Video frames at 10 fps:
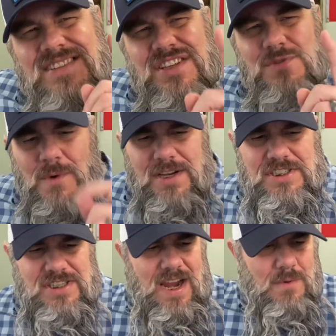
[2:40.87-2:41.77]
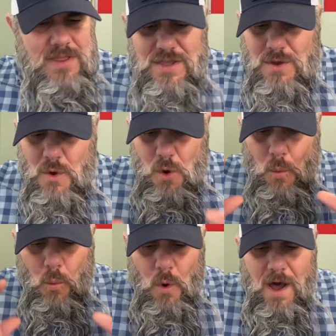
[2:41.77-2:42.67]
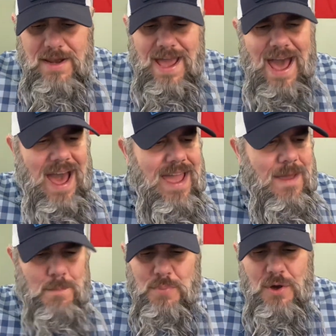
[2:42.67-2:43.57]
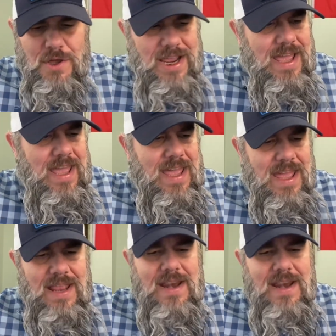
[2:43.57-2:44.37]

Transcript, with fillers: just want to share with you what I am putting in